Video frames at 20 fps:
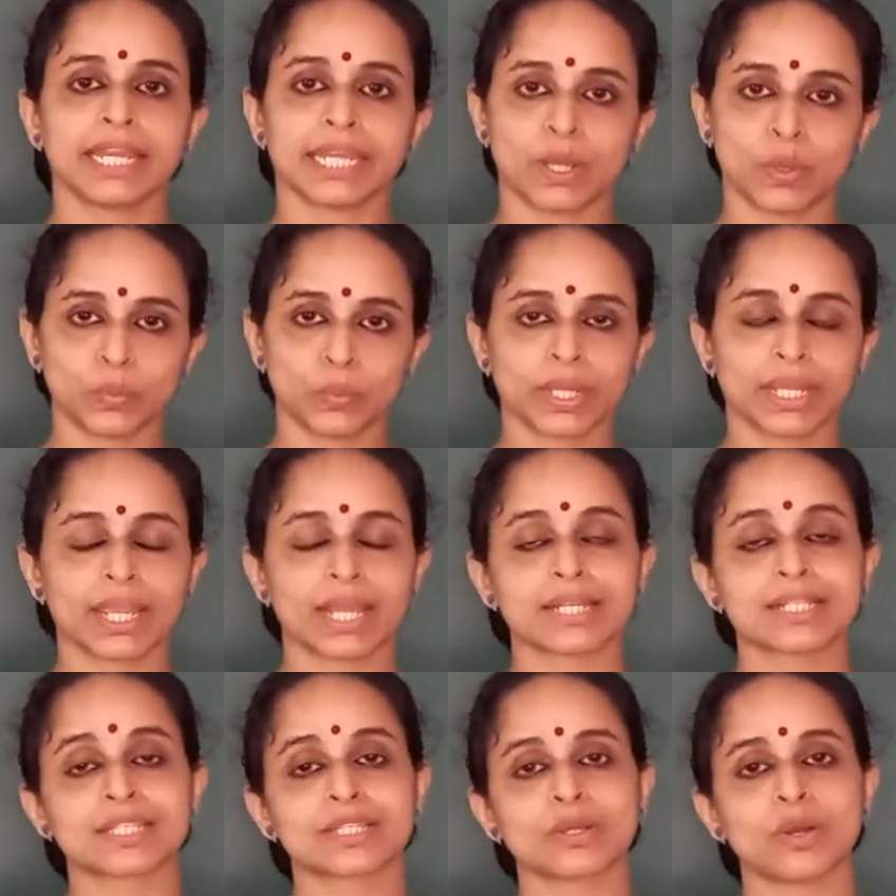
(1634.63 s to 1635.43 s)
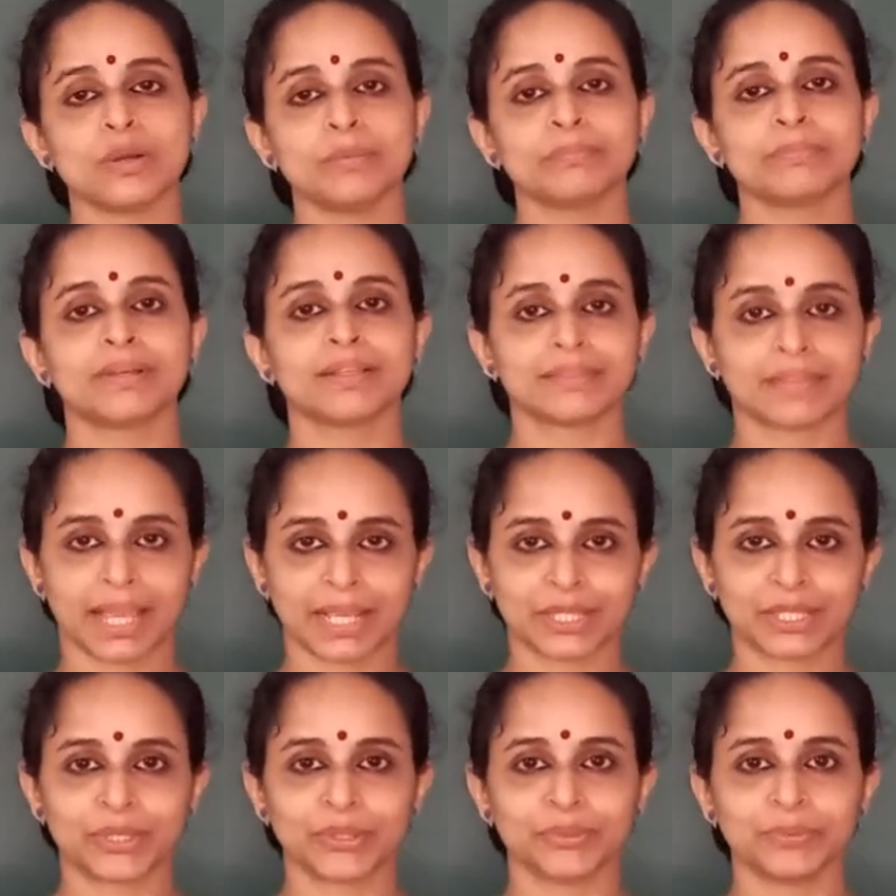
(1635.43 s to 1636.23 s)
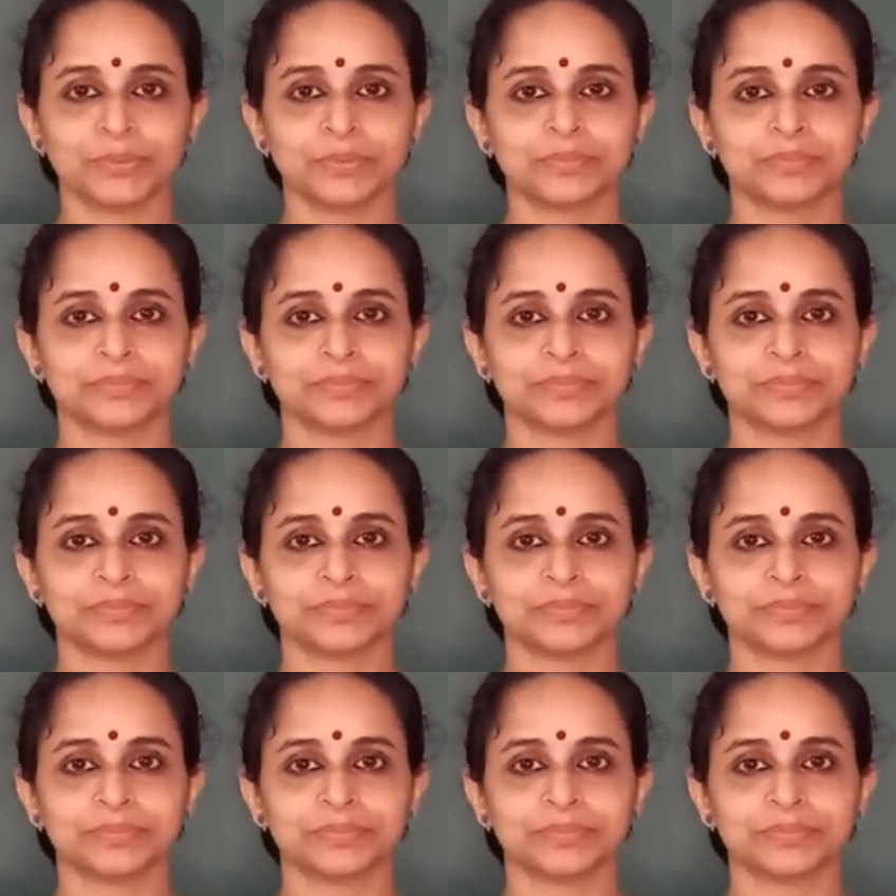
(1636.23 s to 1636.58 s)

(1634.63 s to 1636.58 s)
Now we can stop. Thank you.